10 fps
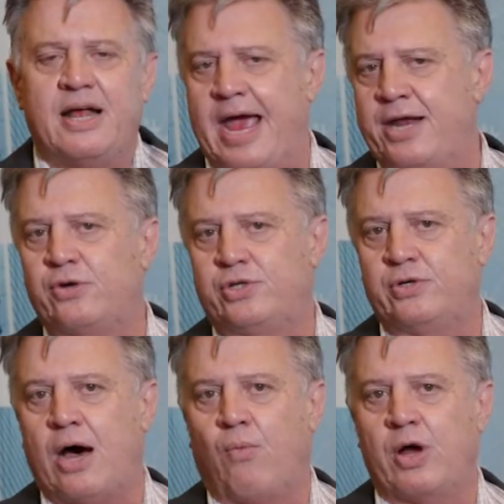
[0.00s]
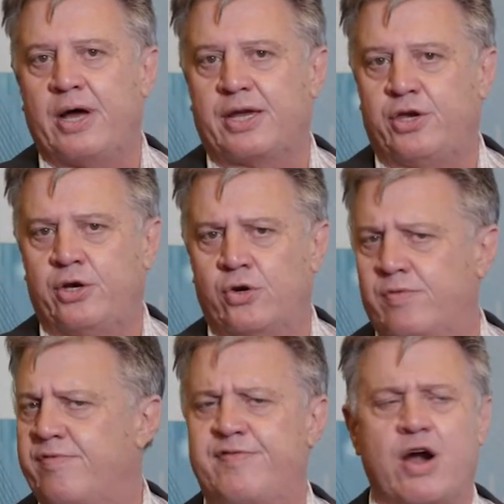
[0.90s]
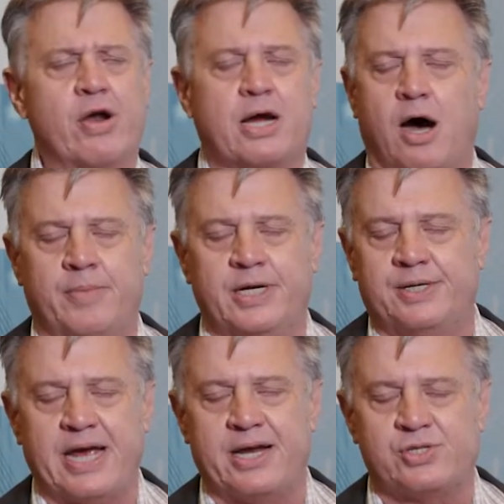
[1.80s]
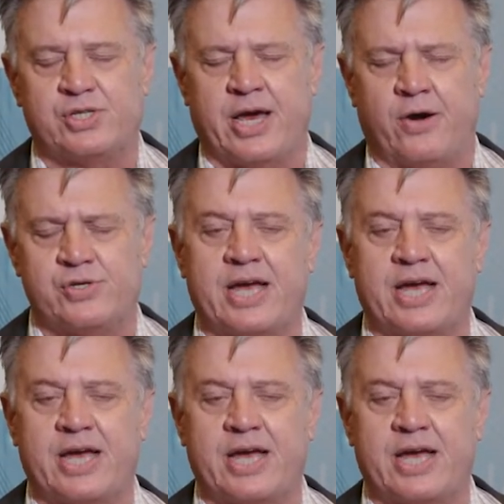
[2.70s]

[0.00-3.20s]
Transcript: 802.1.q, very common in data centers.